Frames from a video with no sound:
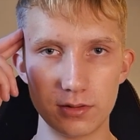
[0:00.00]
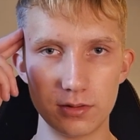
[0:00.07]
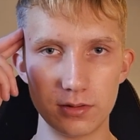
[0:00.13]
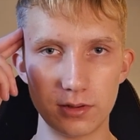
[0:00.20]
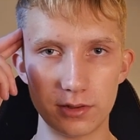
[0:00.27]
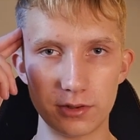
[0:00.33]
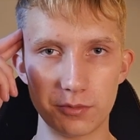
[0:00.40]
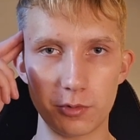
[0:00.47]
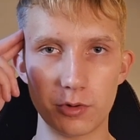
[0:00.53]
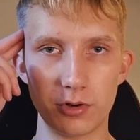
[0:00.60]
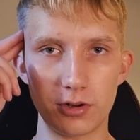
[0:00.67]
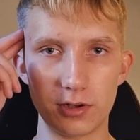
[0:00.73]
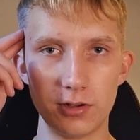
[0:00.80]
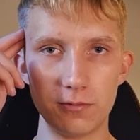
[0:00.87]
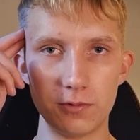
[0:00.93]
that I'm
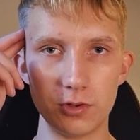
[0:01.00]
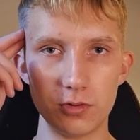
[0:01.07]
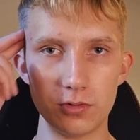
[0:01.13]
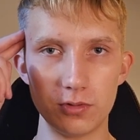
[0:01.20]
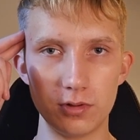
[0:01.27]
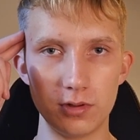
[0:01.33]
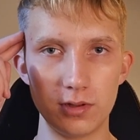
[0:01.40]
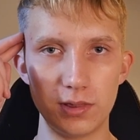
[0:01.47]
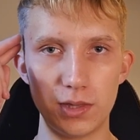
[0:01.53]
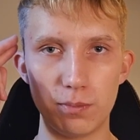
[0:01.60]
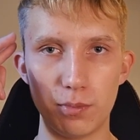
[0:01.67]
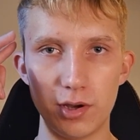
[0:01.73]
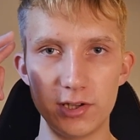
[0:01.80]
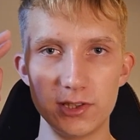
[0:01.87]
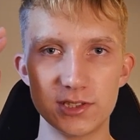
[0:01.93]
gonna give you. The
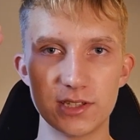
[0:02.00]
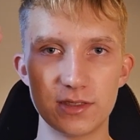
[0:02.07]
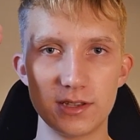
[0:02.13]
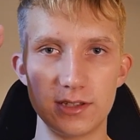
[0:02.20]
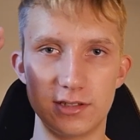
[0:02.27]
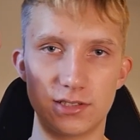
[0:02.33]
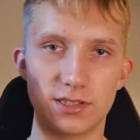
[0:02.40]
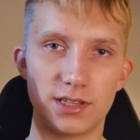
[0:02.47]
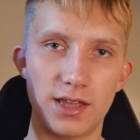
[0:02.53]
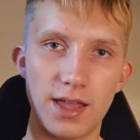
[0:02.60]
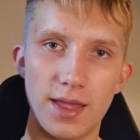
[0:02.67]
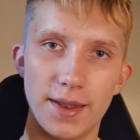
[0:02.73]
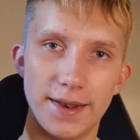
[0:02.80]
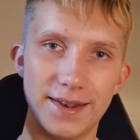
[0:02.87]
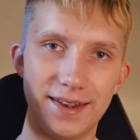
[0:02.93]
mindset is
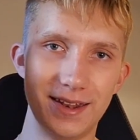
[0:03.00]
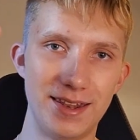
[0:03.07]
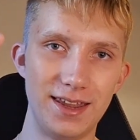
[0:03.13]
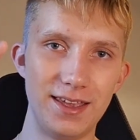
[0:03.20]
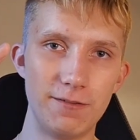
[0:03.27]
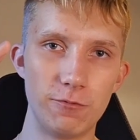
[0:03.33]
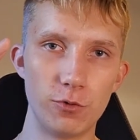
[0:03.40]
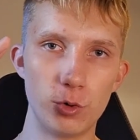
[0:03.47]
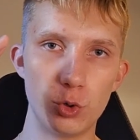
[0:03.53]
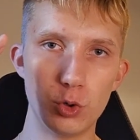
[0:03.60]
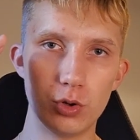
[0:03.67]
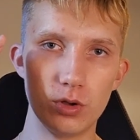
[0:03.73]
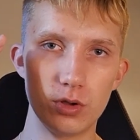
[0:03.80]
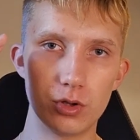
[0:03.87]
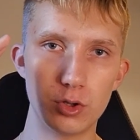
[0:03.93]
never
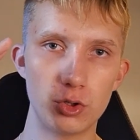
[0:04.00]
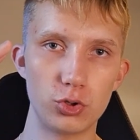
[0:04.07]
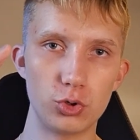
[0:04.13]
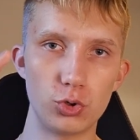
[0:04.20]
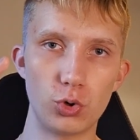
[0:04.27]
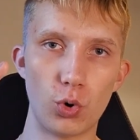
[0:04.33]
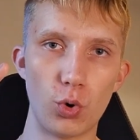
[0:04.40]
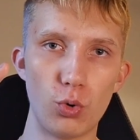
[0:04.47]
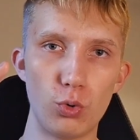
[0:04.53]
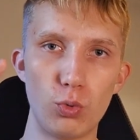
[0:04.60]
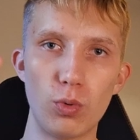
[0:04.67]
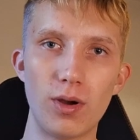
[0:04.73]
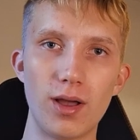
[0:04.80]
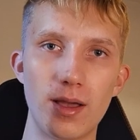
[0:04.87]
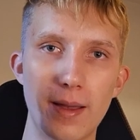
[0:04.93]
go
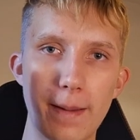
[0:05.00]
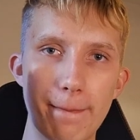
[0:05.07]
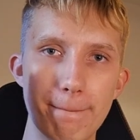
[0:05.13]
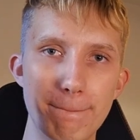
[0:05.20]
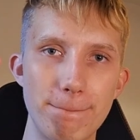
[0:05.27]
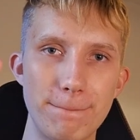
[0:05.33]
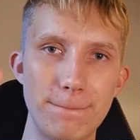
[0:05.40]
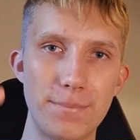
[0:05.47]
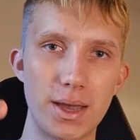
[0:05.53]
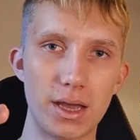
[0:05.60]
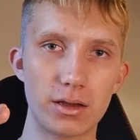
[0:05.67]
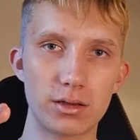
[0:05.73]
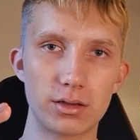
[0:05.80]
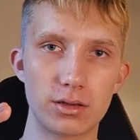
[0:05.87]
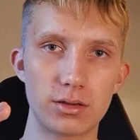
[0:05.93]

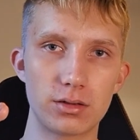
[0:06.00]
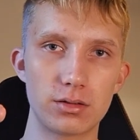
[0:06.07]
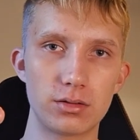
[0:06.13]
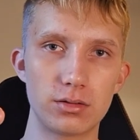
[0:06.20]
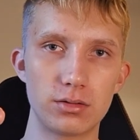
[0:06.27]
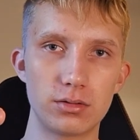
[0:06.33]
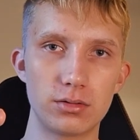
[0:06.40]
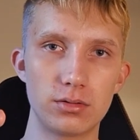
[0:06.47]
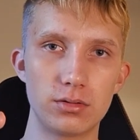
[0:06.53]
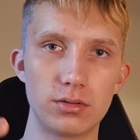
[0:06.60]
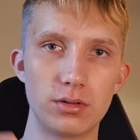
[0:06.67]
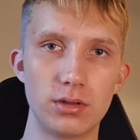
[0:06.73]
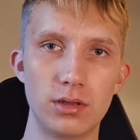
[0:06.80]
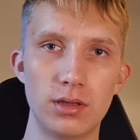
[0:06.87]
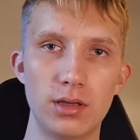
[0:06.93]
back.
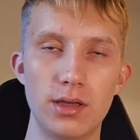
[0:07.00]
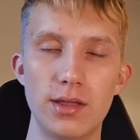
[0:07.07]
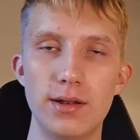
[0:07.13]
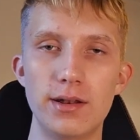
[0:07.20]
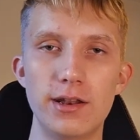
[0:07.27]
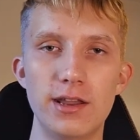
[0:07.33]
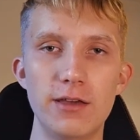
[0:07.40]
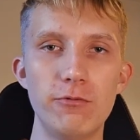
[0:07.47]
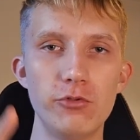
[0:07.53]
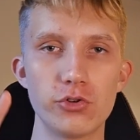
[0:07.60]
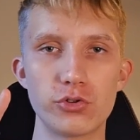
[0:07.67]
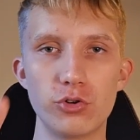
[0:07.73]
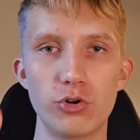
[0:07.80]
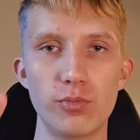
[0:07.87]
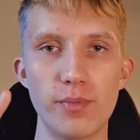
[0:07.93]
Never
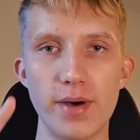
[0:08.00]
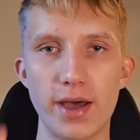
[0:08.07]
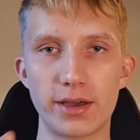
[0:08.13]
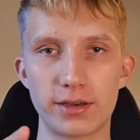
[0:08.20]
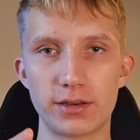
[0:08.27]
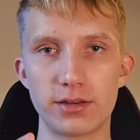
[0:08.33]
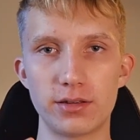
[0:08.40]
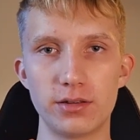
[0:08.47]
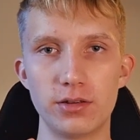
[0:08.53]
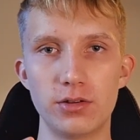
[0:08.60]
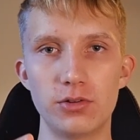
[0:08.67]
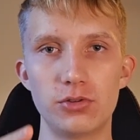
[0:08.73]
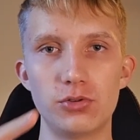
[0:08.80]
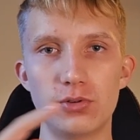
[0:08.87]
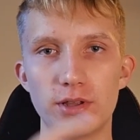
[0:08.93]
go back
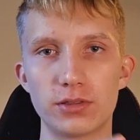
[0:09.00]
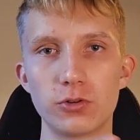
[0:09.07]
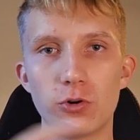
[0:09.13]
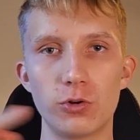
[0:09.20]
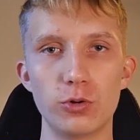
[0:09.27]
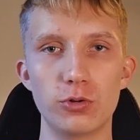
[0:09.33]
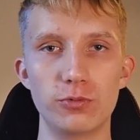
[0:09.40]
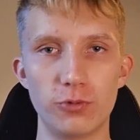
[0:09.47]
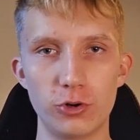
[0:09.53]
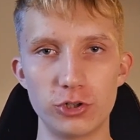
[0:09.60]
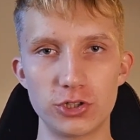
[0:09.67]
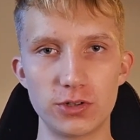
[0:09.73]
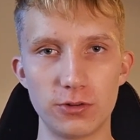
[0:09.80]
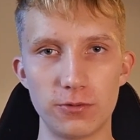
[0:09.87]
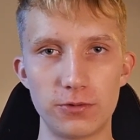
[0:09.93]
to that old
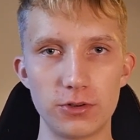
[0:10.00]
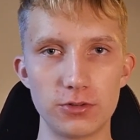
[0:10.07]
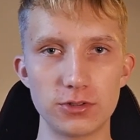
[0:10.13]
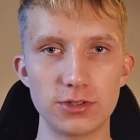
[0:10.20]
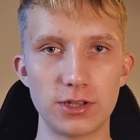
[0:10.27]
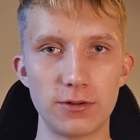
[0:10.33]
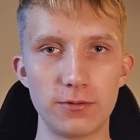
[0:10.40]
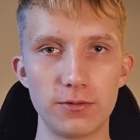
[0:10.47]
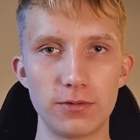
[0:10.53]
version of yourself.